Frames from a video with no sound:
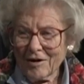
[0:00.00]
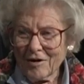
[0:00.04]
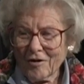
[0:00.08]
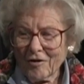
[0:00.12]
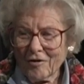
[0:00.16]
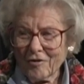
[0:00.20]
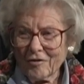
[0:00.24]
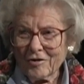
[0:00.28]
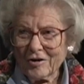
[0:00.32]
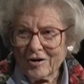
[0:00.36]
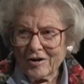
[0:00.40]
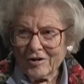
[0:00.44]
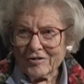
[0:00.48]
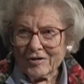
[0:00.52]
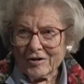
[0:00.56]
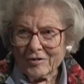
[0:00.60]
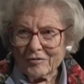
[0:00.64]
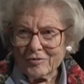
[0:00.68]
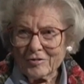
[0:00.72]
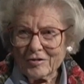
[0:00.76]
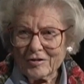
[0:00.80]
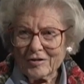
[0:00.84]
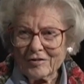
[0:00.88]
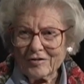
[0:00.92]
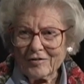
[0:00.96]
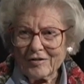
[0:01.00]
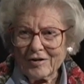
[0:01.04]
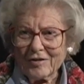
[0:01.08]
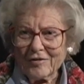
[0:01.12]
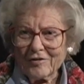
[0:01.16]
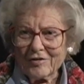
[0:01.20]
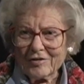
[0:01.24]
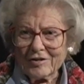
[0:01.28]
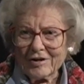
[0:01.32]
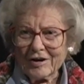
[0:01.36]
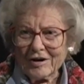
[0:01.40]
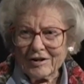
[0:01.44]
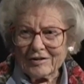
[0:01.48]
Oh yes, I wouldn't have
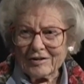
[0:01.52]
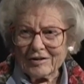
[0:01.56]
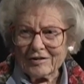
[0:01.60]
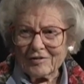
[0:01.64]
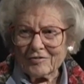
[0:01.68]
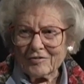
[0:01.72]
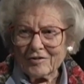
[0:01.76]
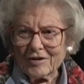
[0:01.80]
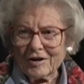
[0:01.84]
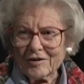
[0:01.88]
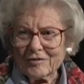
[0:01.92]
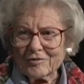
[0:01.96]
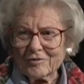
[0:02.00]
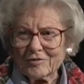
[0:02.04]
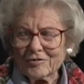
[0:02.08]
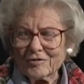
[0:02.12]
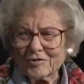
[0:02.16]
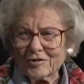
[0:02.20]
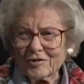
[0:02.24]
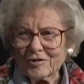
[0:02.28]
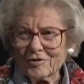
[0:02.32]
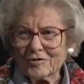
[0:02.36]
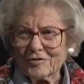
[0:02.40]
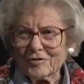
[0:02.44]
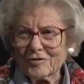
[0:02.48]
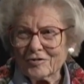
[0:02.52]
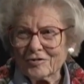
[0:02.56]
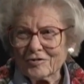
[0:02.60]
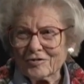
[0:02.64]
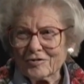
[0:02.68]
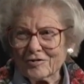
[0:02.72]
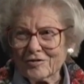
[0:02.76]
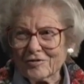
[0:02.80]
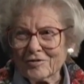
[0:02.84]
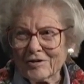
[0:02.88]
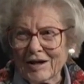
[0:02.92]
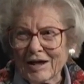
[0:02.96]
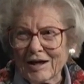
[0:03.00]
ever gotten involved with nursing school if
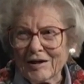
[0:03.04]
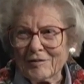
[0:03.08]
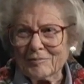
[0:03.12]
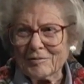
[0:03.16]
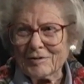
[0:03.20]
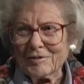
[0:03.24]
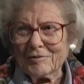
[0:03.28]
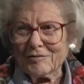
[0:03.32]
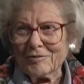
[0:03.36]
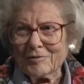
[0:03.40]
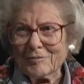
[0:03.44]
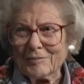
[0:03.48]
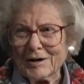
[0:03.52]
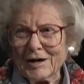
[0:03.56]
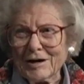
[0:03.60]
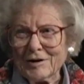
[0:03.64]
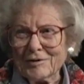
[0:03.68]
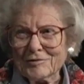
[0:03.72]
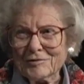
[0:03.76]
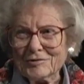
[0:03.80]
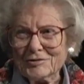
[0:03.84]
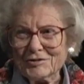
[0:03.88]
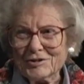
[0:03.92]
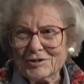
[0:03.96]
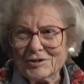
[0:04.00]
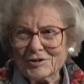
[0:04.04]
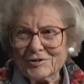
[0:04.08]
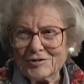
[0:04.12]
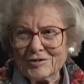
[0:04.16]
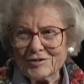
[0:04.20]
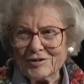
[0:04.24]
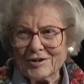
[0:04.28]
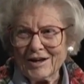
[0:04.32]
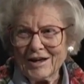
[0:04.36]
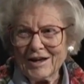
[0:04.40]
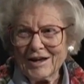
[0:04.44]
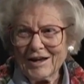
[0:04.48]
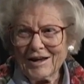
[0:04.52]
it had been for my own
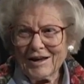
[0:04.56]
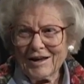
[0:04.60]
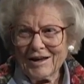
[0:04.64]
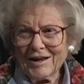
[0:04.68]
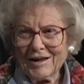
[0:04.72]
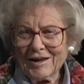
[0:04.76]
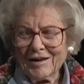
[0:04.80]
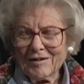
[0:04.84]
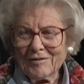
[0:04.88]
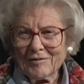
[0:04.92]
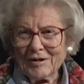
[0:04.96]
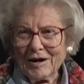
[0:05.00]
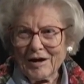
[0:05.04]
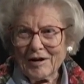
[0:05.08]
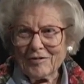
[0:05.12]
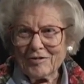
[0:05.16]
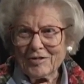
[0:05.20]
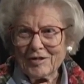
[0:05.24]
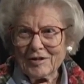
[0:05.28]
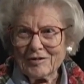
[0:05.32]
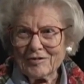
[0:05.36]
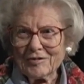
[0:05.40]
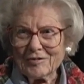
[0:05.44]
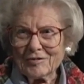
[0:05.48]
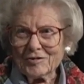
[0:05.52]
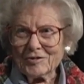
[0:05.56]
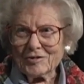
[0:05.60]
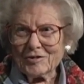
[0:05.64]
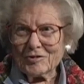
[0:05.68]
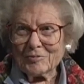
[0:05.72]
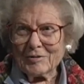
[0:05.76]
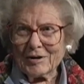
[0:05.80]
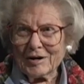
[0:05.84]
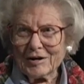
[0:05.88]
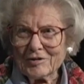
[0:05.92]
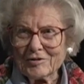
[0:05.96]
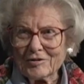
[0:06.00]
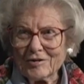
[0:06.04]
children. I think you
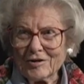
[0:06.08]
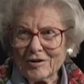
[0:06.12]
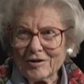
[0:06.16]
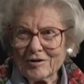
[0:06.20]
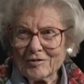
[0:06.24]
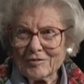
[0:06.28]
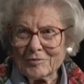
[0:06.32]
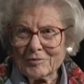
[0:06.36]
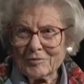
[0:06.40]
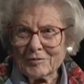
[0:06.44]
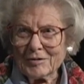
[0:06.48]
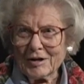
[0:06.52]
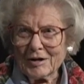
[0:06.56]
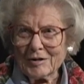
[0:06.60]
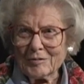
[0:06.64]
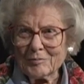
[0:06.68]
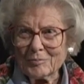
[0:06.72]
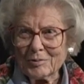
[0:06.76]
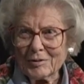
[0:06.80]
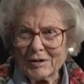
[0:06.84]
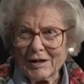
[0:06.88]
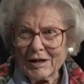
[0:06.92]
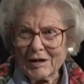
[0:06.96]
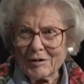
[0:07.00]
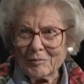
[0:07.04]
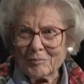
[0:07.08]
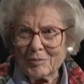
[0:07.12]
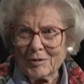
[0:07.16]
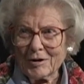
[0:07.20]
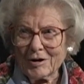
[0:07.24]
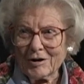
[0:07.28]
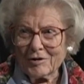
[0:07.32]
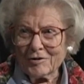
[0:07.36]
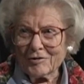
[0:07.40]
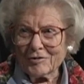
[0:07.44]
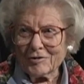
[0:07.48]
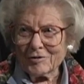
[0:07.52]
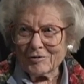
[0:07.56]
might call unplanned
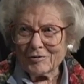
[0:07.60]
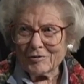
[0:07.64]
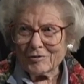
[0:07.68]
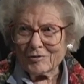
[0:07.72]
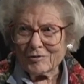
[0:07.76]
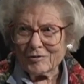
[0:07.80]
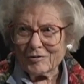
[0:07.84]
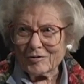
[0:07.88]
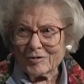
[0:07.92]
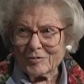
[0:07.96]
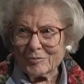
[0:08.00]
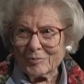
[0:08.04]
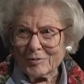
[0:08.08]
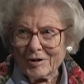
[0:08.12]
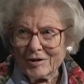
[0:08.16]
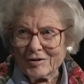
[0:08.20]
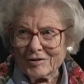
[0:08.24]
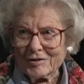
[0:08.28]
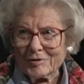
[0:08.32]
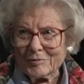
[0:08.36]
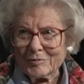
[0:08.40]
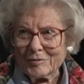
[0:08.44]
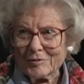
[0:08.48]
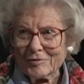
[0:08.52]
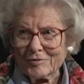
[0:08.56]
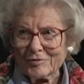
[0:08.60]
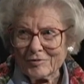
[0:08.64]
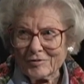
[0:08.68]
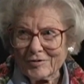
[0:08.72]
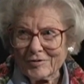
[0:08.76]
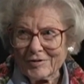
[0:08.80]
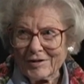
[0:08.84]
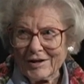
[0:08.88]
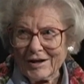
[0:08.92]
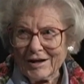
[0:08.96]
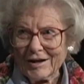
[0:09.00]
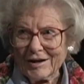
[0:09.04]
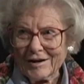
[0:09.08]
parenthood is responsible for
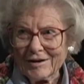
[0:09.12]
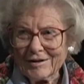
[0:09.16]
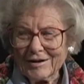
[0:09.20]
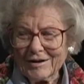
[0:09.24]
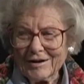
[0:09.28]
that.